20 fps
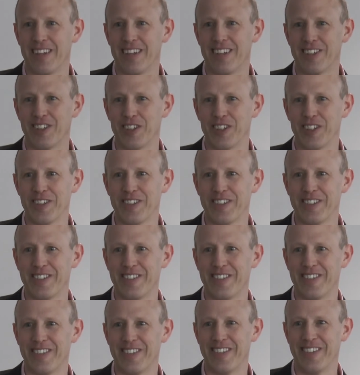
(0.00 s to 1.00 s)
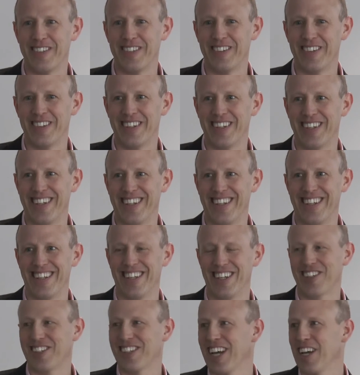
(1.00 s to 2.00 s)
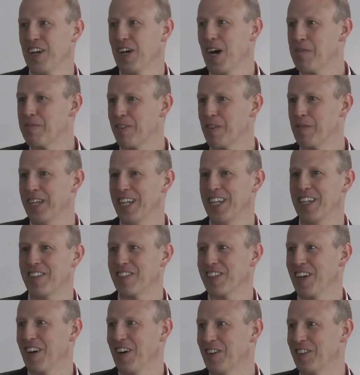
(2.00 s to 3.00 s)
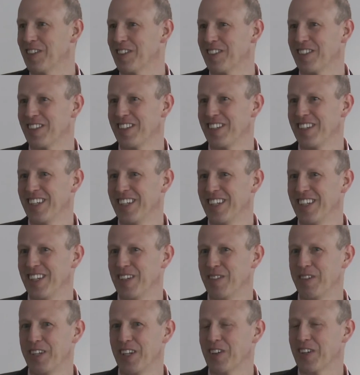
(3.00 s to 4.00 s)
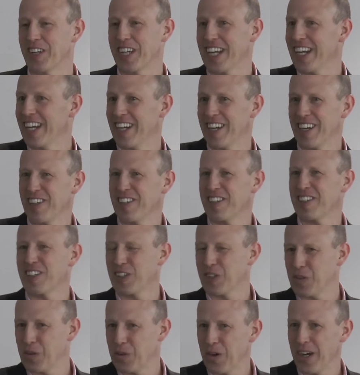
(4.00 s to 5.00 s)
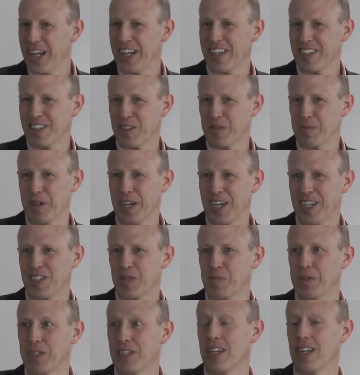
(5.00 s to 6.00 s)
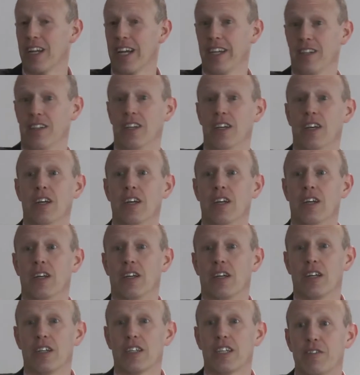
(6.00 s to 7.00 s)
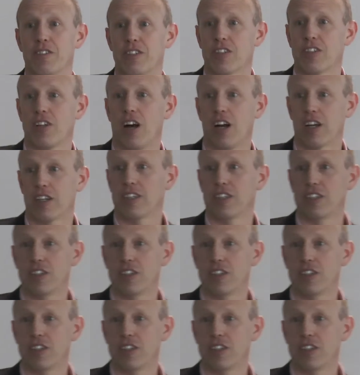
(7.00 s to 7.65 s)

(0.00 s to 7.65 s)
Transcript: Do you? Okay, I'm from the East Coast. We don't care quite as much, but then I give this talk in